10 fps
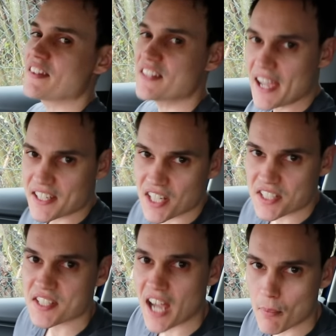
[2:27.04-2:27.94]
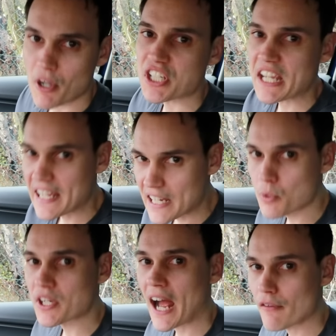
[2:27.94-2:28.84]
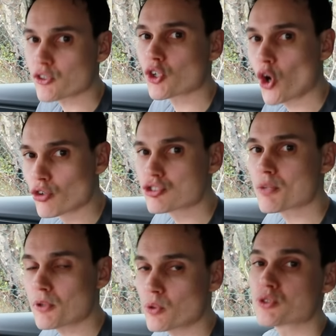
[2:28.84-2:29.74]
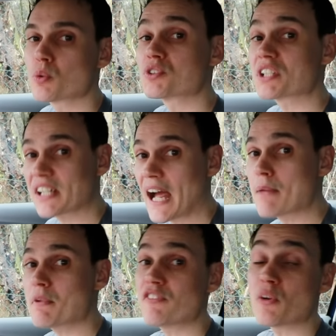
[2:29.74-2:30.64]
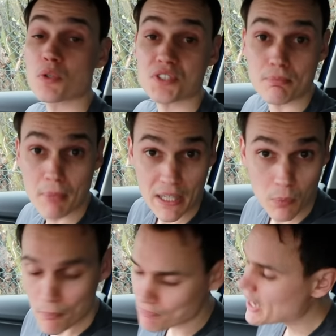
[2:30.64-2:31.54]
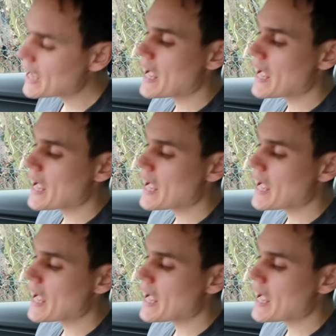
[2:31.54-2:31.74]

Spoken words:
The excess is how much he would have to contribute towards a claim if he was to make one.